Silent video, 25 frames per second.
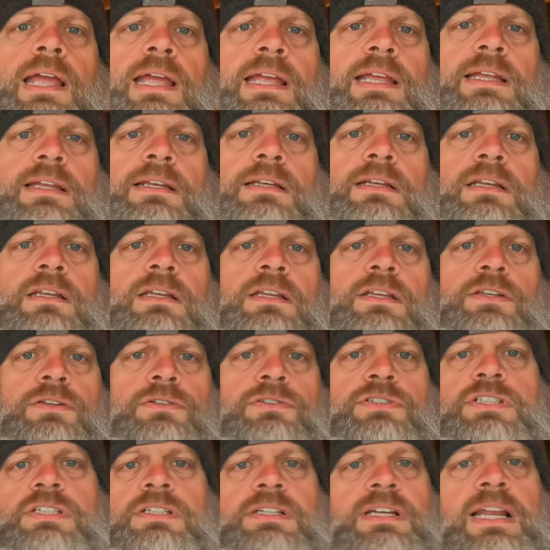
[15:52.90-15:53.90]
And
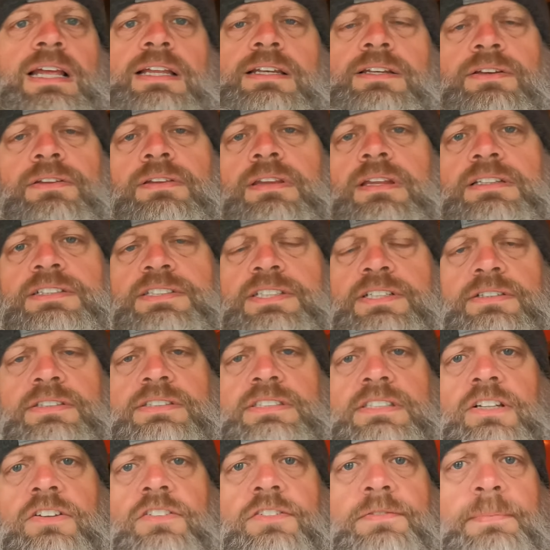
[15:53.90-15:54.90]
you should not do that to
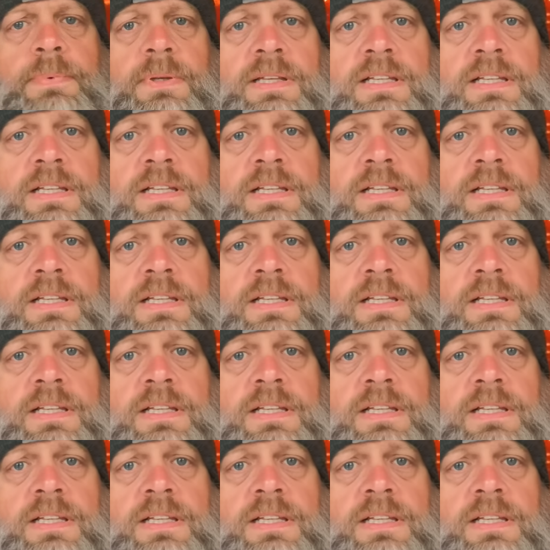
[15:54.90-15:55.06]
yourself